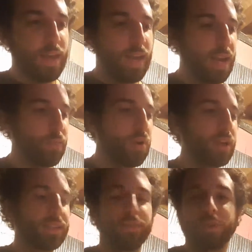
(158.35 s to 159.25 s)

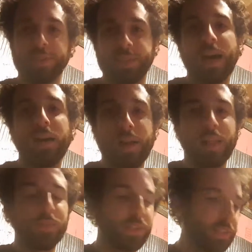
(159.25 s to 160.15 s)
hammer-ons, different style
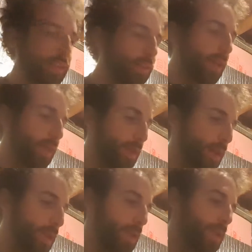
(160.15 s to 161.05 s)
elements, things like
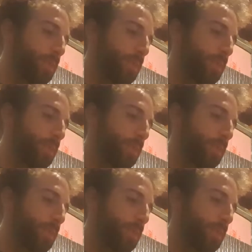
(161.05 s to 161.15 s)
that.